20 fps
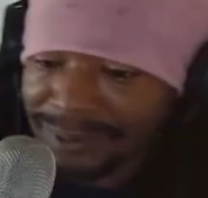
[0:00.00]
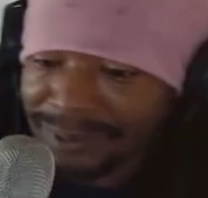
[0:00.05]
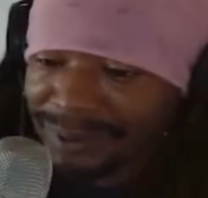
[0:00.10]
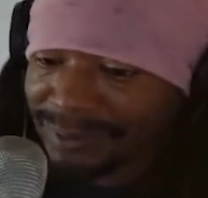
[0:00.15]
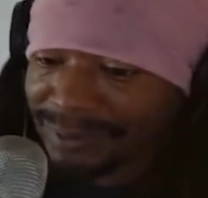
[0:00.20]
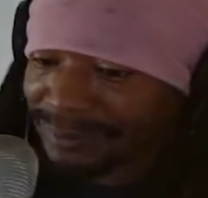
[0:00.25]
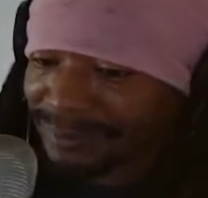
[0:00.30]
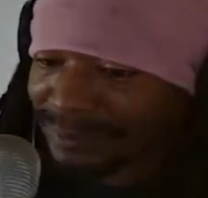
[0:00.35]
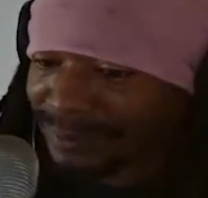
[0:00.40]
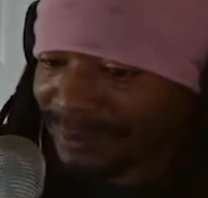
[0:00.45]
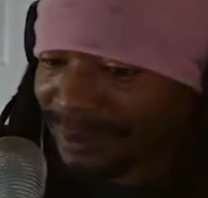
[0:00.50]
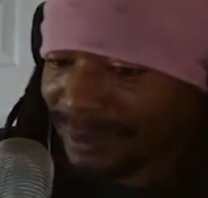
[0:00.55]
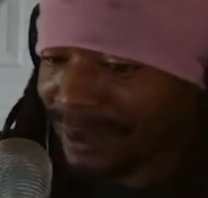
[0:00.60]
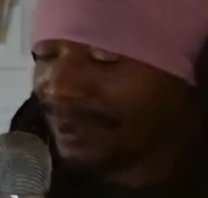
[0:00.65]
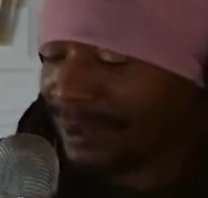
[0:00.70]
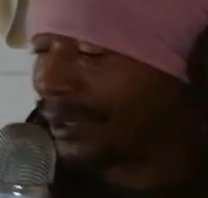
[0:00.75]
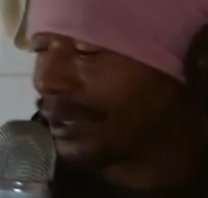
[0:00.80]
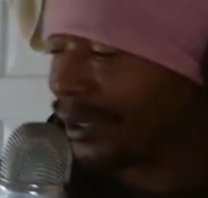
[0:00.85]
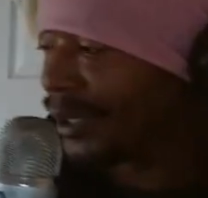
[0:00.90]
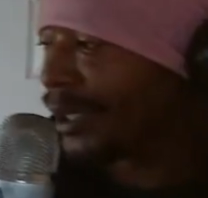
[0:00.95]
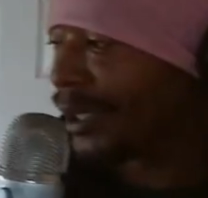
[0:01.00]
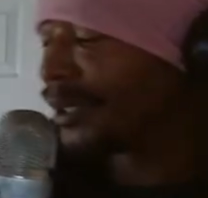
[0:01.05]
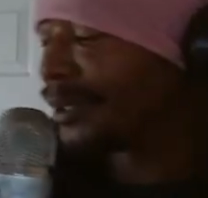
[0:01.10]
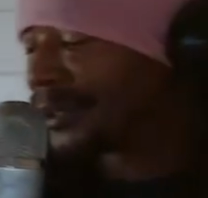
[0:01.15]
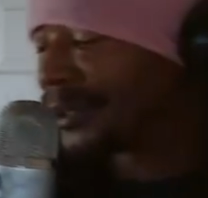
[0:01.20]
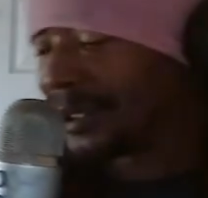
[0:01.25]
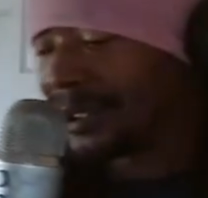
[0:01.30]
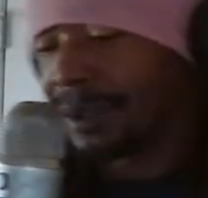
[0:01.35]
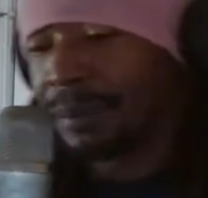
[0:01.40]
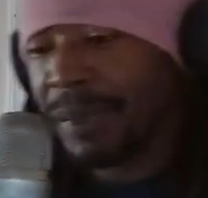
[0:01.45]
than dandelions
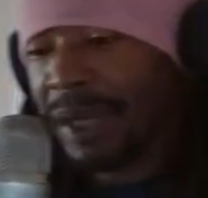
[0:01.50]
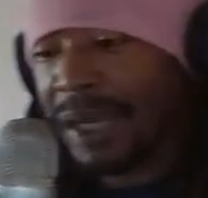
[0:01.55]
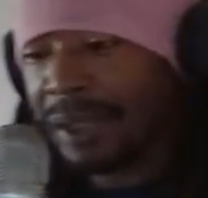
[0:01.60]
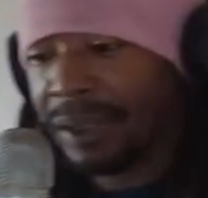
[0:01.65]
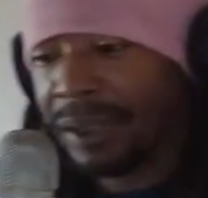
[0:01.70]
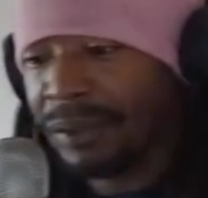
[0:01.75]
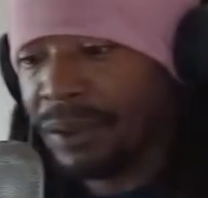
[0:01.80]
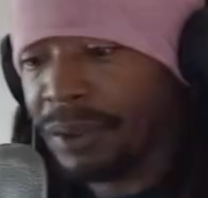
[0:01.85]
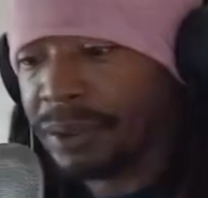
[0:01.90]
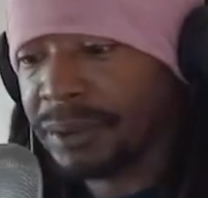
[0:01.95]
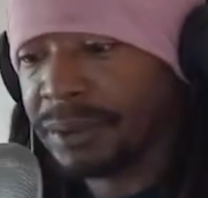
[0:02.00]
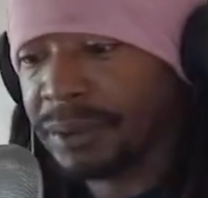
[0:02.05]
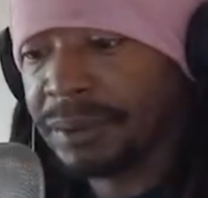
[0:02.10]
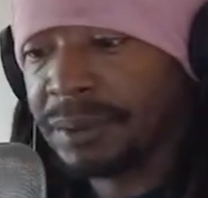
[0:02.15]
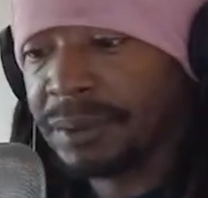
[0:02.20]
in your backyard.